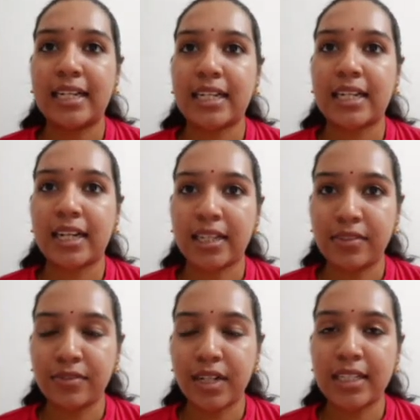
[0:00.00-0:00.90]

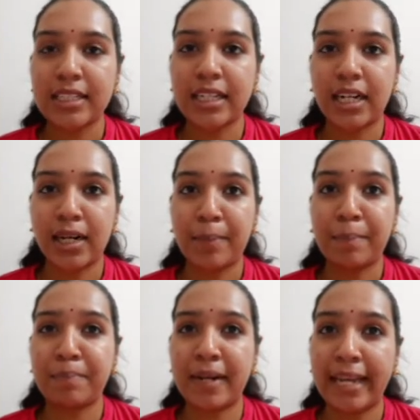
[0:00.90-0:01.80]
convert a
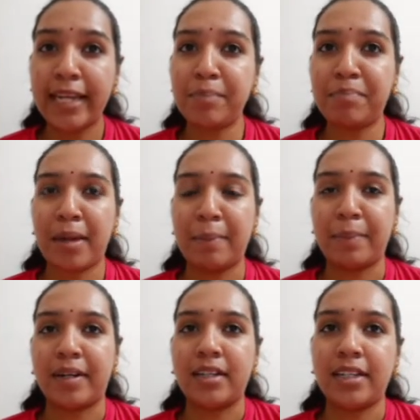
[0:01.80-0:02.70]
plain
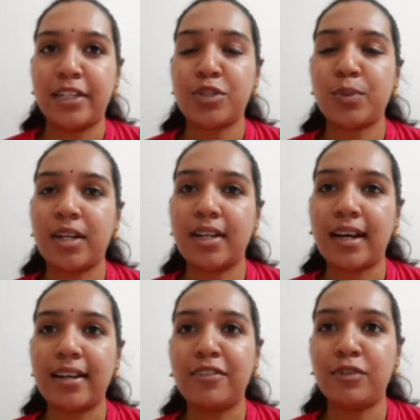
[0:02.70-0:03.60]
paper into a
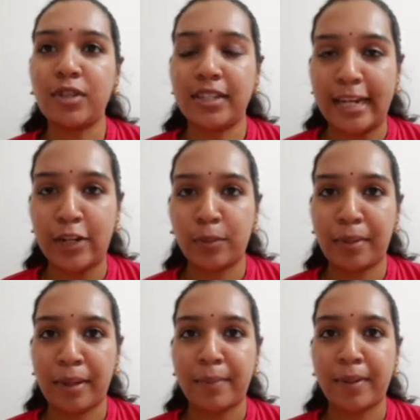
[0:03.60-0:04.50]
colorful yellow
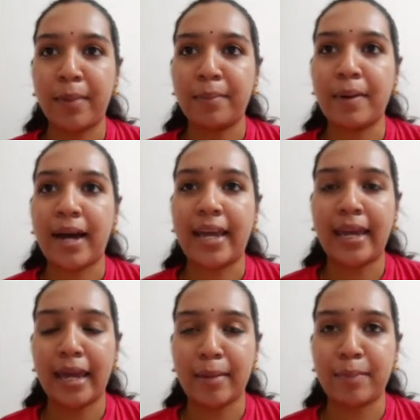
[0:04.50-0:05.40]
paper
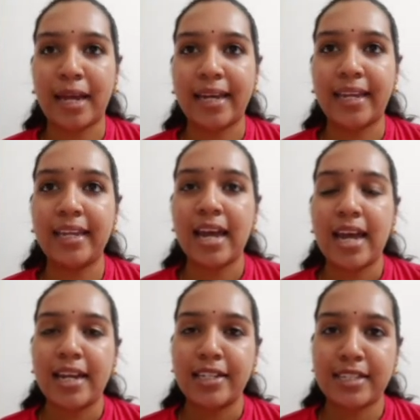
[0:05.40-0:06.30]
by applying
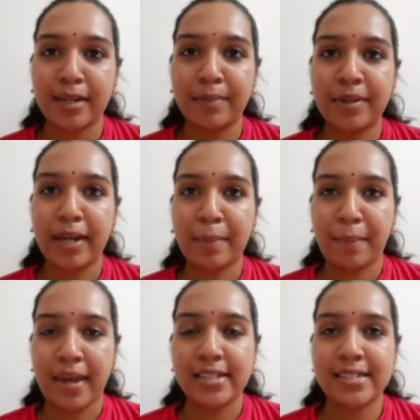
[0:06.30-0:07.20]
turmeric
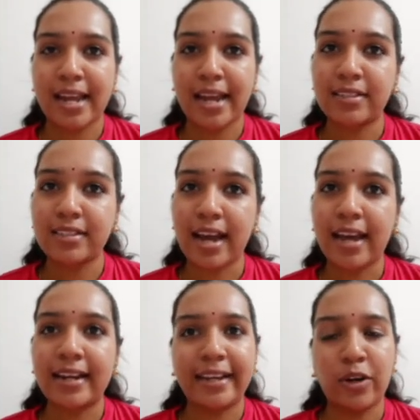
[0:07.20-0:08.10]
paste
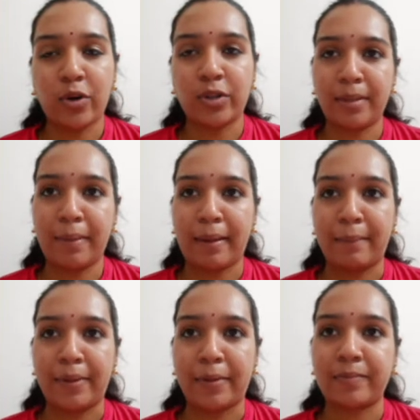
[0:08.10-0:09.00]
entirely on the
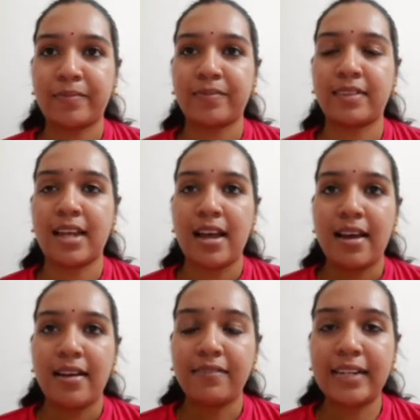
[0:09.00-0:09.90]
paper.
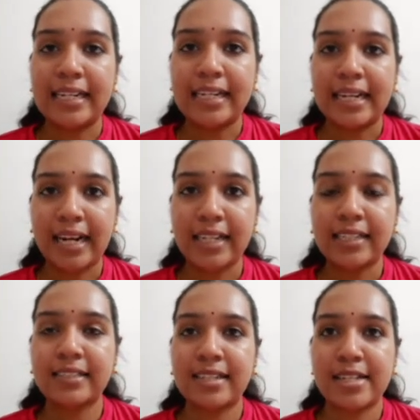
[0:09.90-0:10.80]
We'll cut
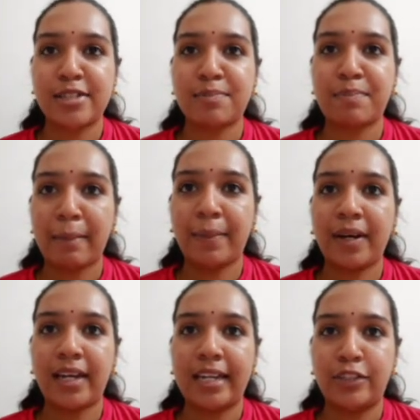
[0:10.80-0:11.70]
this
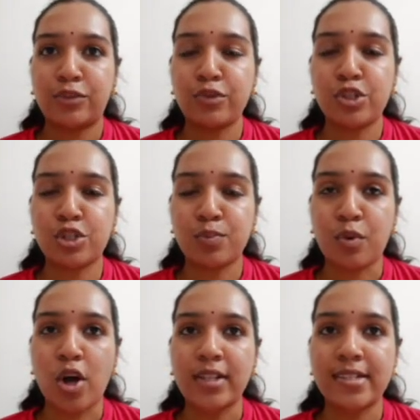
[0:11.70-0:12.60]
paper into
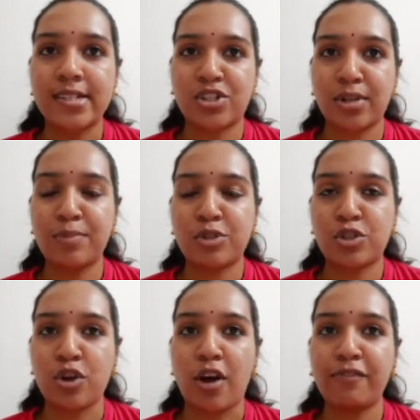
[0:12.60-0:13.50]
small
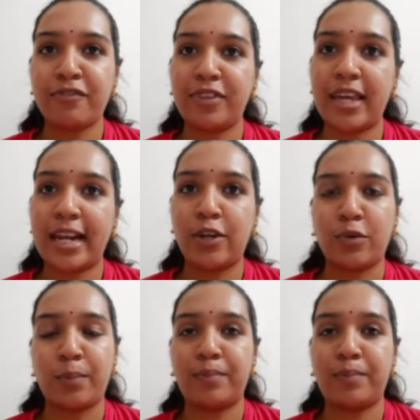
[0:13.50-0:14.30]
strips of yellow